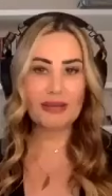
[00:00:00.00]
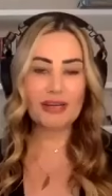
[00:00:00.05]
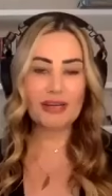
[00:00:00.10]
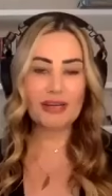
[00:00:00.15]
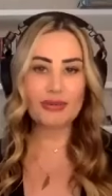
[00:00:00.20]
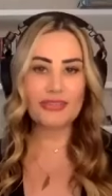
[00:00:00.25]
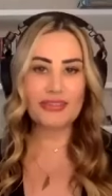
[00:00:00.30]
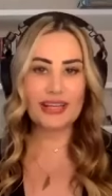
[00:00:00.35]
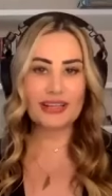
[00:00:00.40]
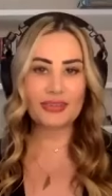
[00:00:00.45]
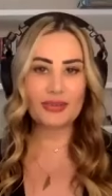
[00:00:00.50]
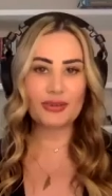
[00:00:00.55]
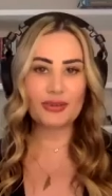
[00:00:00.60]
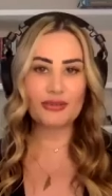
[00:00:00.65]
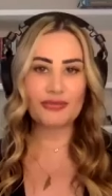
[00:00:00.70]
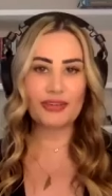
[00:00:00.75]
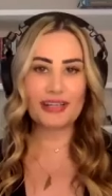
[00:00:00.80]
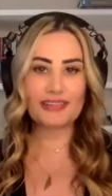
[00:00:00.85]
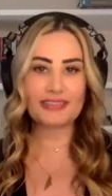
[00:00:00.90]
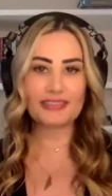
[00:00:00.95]
I mean, it was like sort
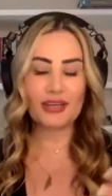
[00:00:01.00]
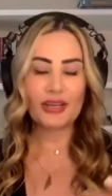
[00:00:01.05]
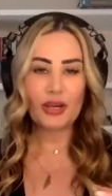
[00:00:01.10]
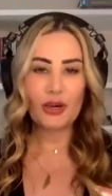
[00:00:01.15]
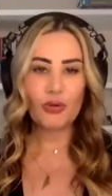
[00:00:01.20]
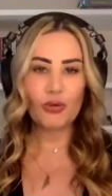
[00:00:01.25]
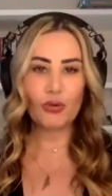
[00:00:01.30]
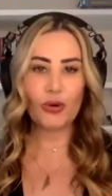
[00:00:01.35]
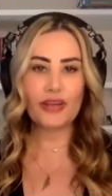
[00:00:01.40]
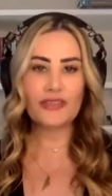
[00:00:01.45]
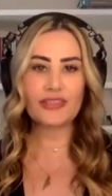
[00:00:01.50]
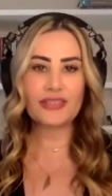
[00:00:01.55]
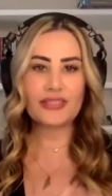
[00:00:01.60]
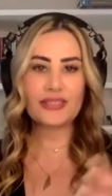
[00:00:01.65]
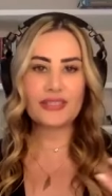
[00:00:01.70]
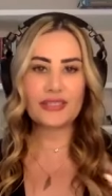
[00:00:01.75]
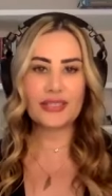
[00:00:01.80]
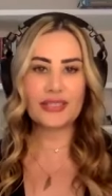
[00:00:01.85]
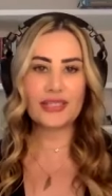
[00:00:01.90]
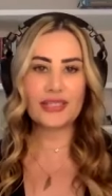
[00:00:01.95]
of yeah. like the where the
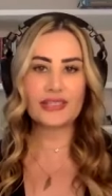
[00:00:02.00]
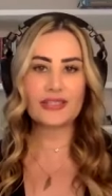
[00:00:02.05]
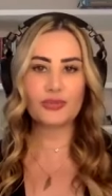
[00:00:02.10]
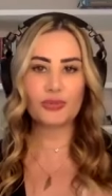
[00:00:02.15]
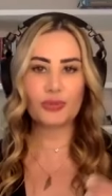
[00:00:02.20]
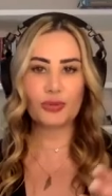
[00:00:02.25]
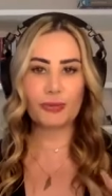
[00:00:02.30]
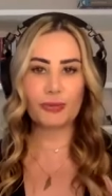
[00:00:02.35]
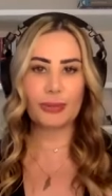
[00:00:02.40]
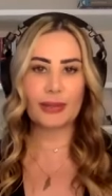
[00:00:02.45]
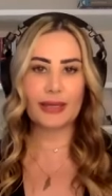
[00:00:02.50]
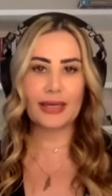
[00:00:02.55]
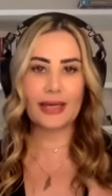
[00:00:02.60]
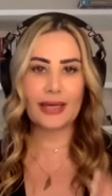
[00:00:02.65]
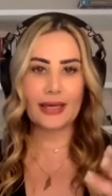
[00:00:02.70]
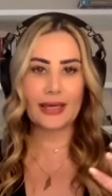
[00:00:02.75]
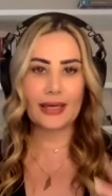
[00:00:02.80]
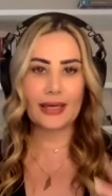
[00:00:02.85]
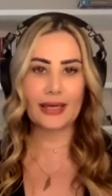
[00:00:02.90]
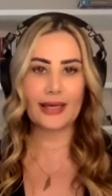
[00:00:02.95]
seeds were
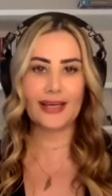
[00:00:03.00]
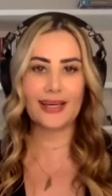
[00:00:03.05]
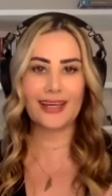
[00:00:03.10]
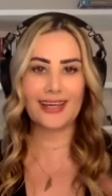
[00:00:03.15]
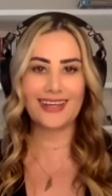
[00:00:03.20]
being